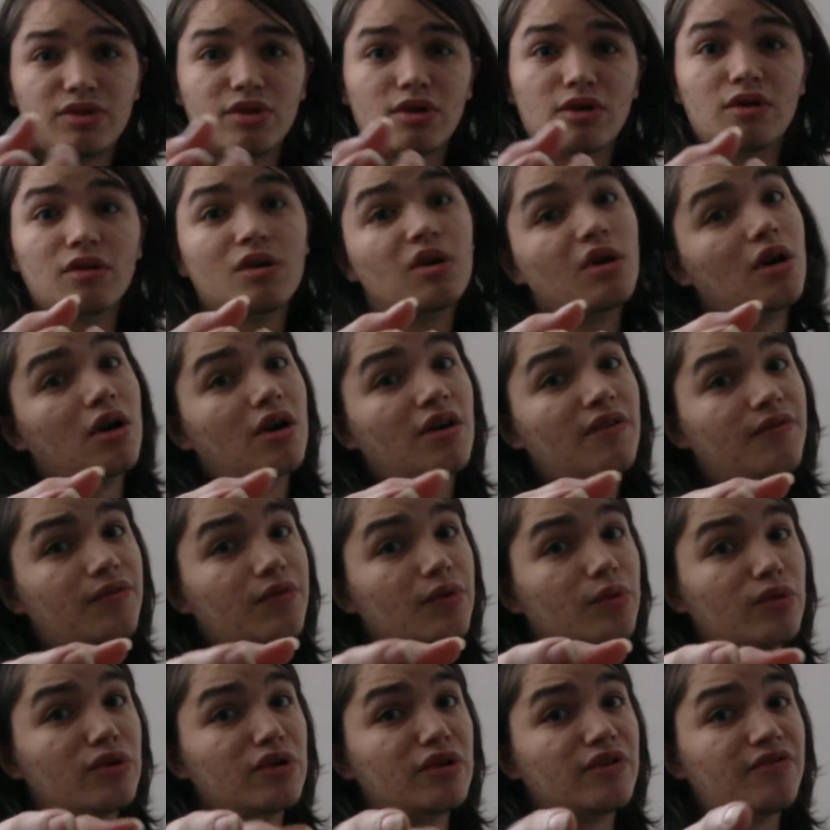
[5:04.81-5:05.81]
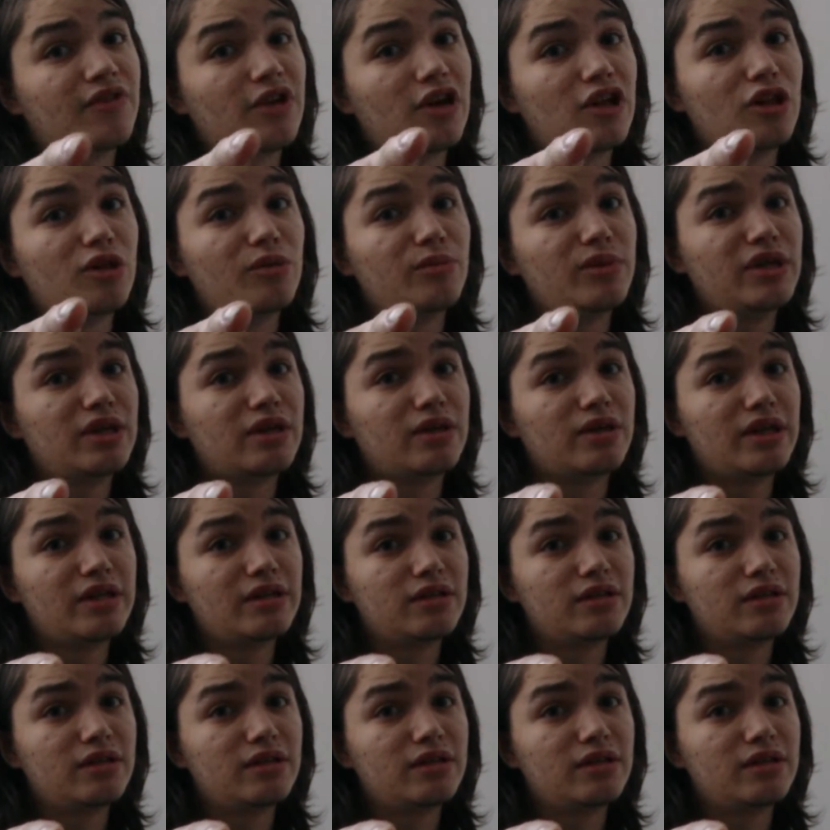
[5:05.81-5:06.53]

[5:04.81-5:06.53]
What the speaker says: So if you want to follow me on